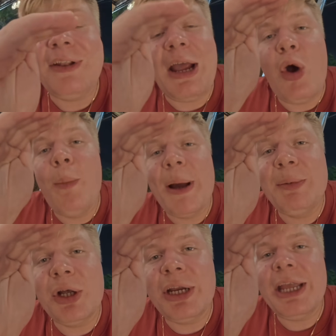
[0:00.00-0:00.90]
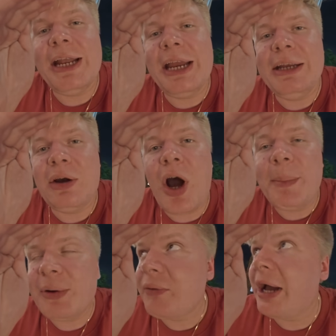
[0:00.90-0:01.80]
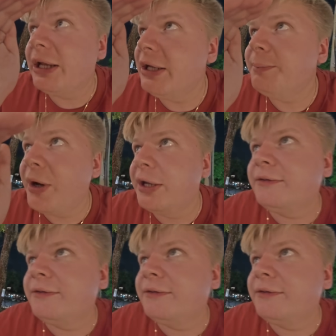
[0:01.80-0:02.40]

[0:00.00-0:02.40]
and I hope I'm not gonna get any copyrighted, but